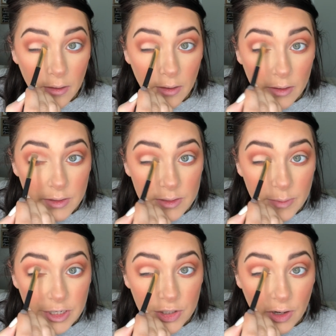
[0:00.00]
It just
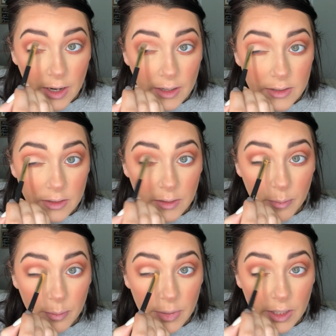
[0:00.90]
makes your eyes look
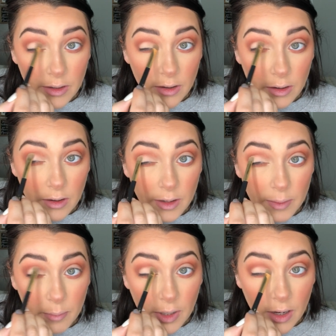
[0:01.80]
bigger
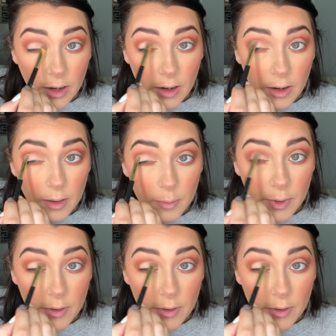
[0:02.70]
and pop.